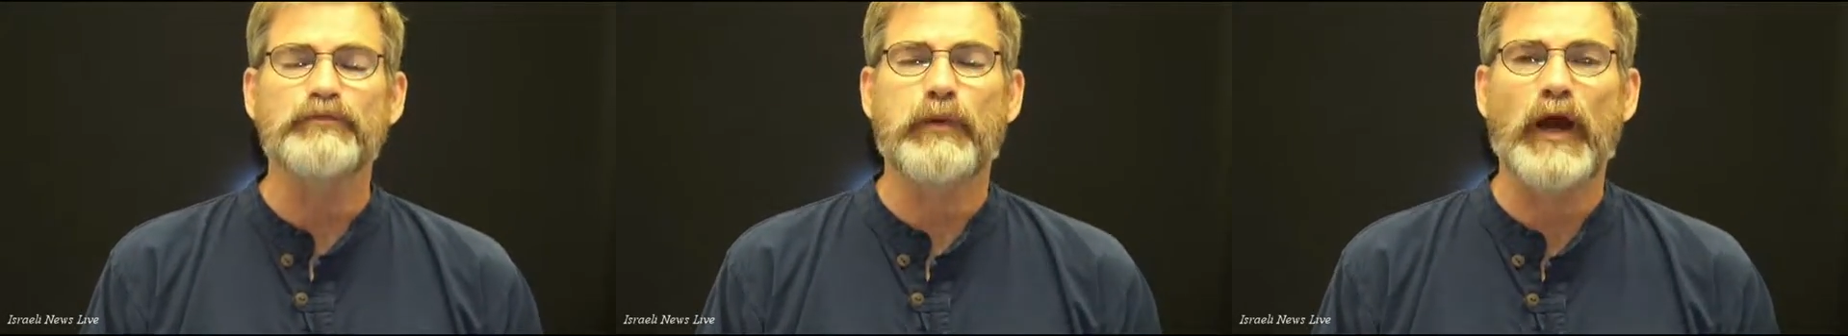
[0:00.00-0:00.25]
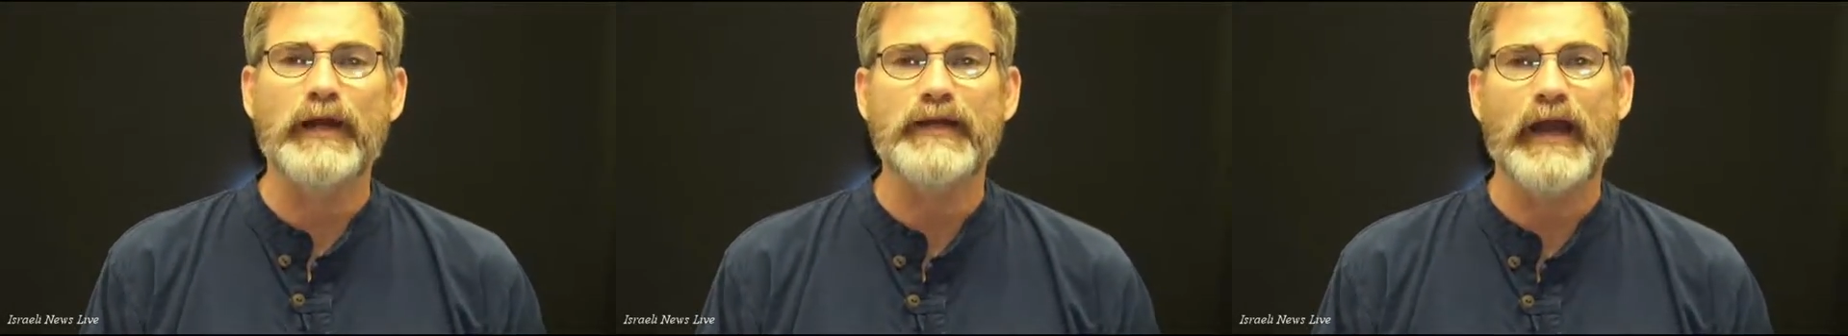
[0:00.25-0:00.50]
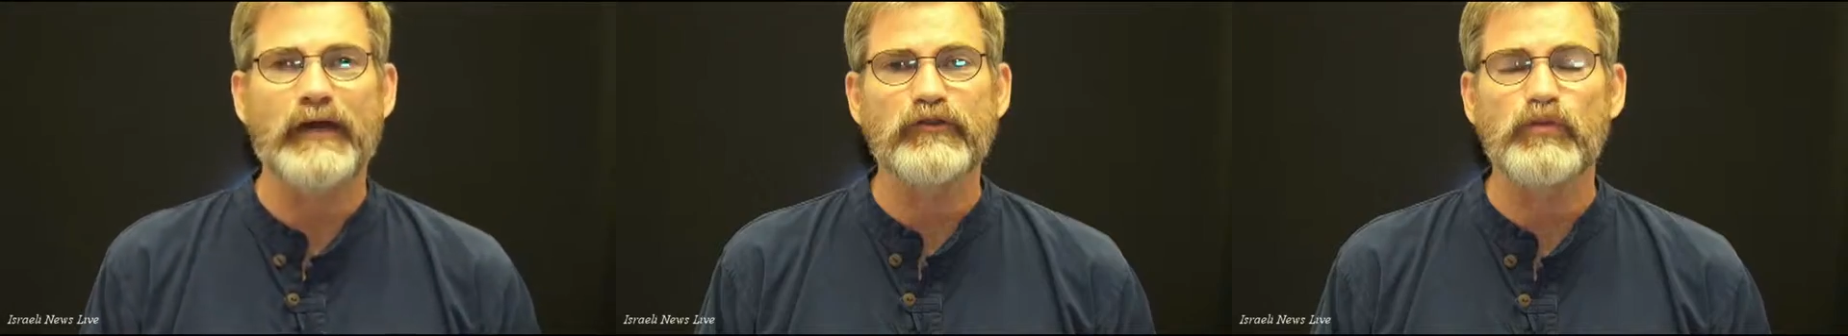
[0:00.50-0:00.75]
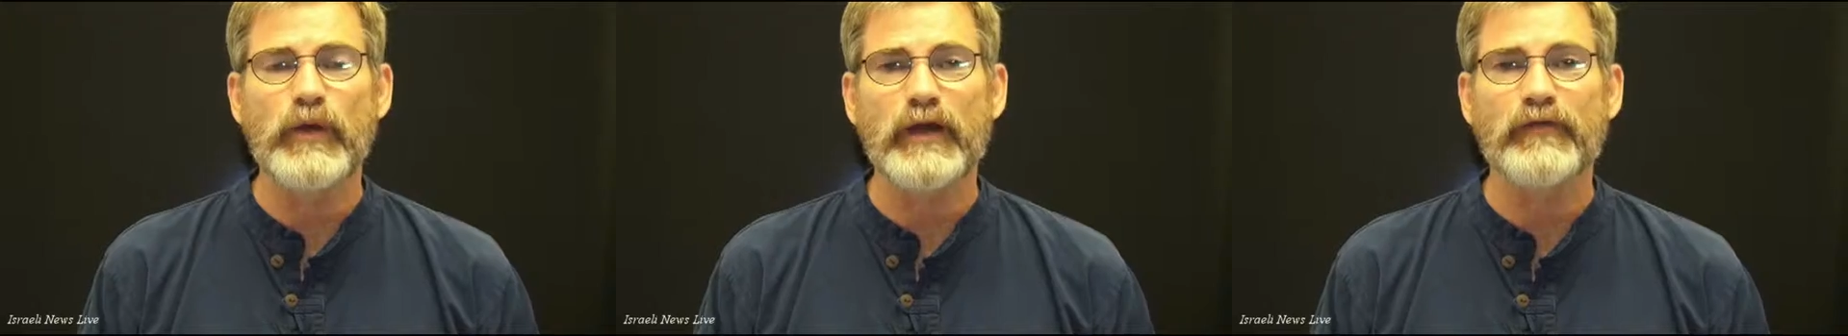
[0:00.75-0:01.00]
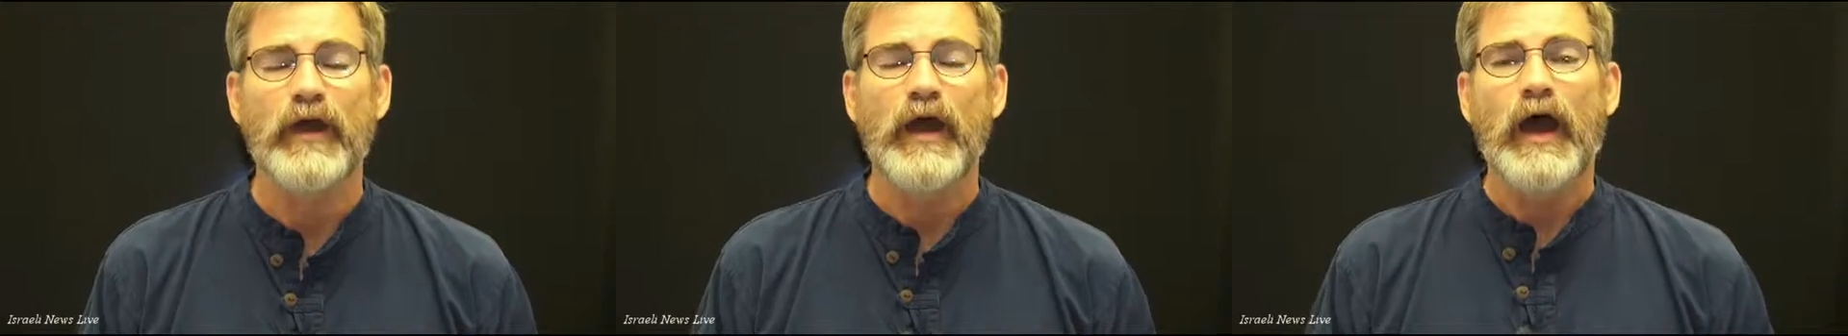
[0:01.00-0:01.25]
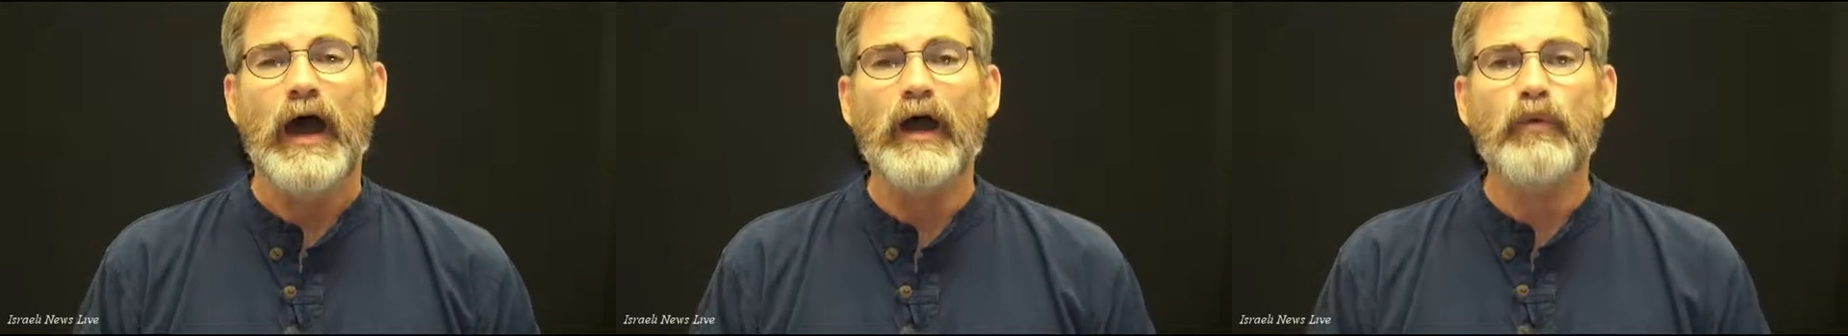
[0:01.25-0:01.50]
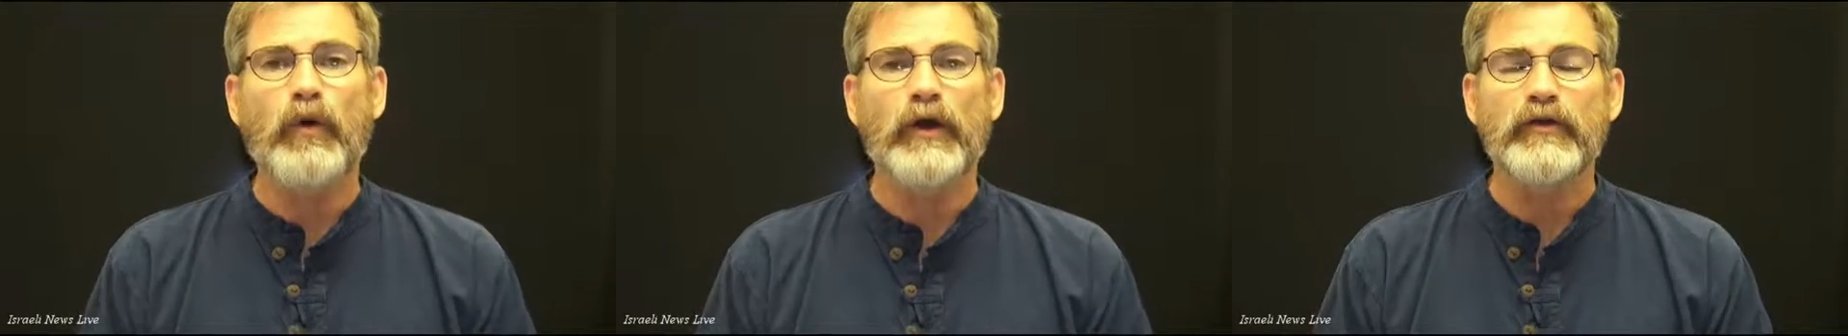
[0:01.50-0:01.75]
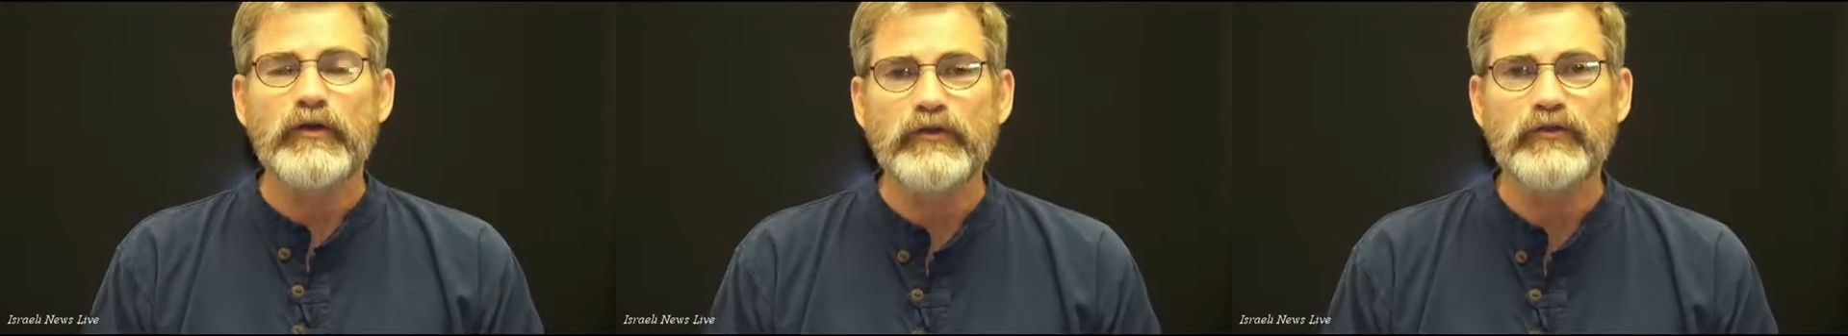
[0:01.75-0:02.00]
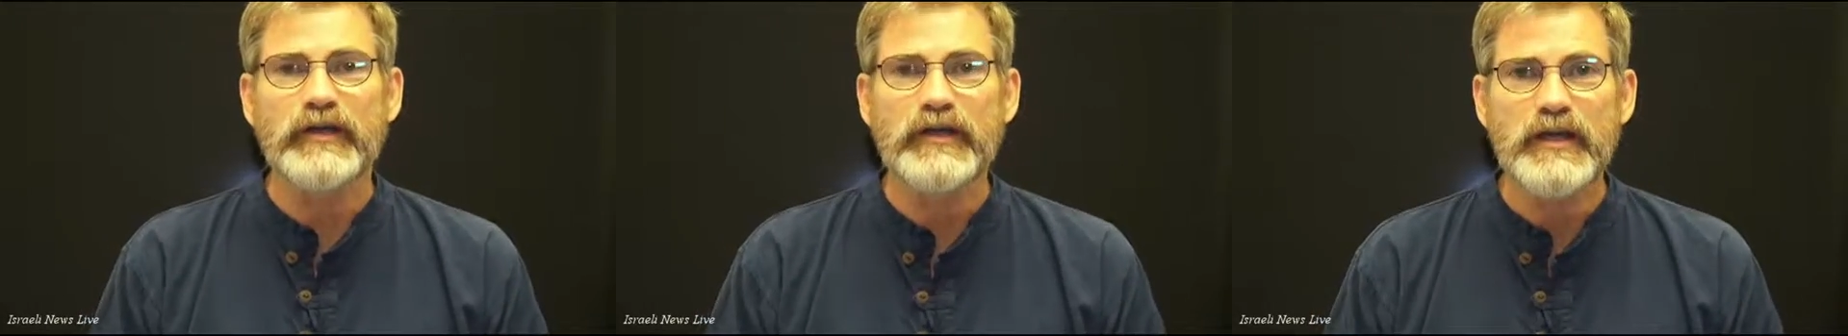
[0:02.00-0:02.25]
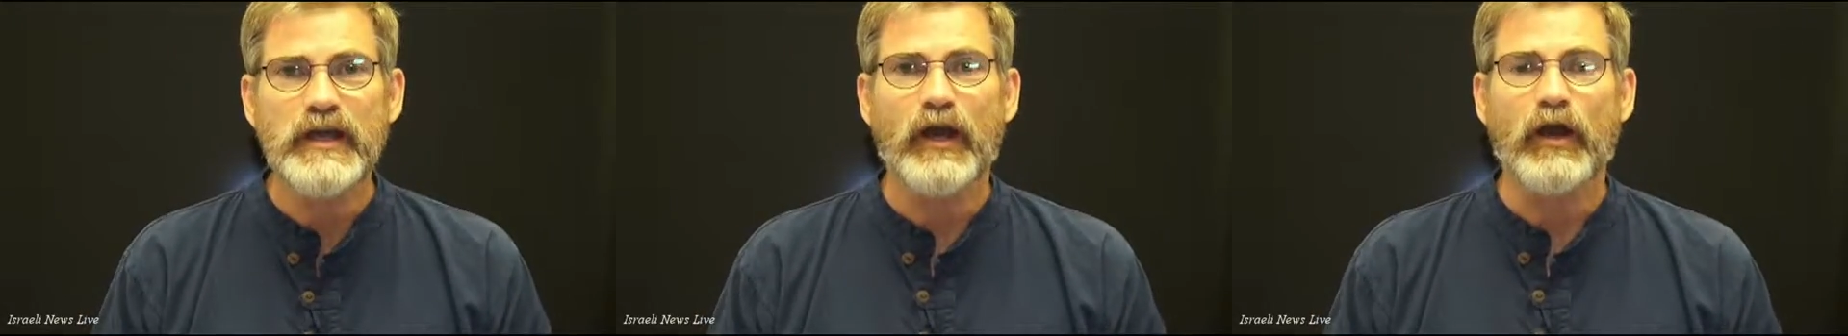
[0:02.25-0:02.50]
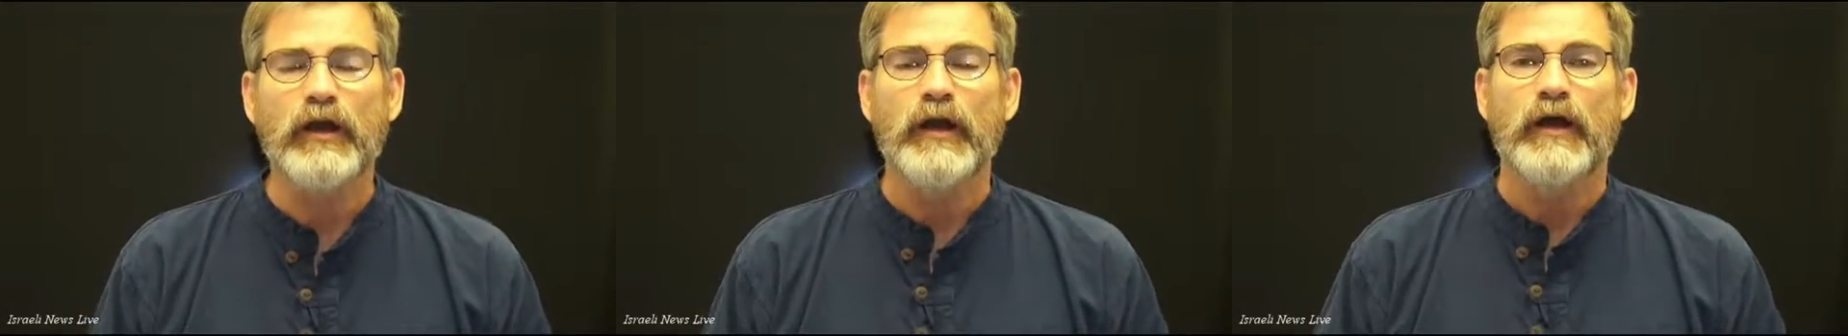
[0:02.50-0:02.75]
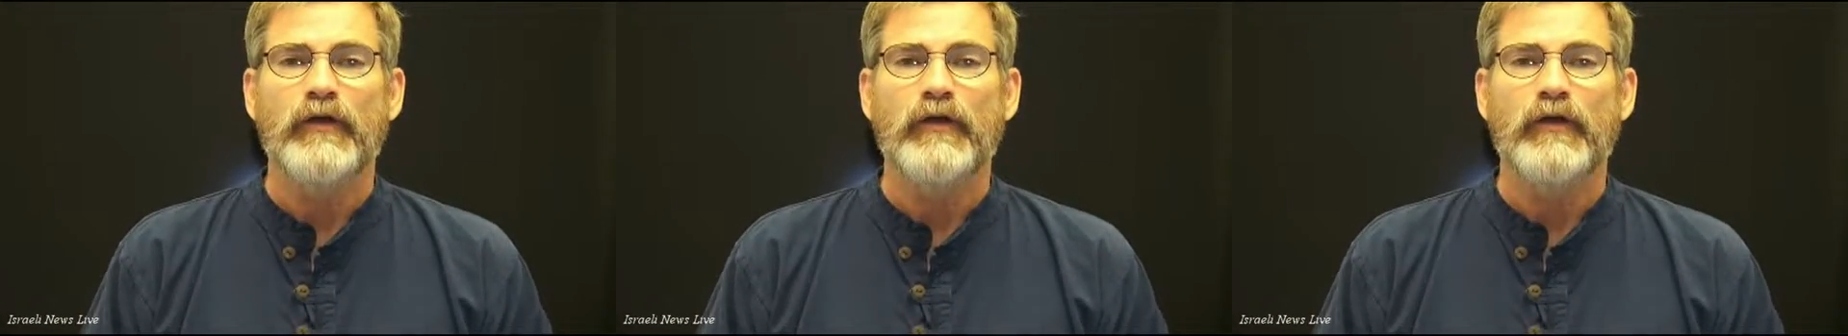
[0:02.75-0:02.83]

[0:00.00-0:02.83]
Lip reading: broadcast with, I want you to hear.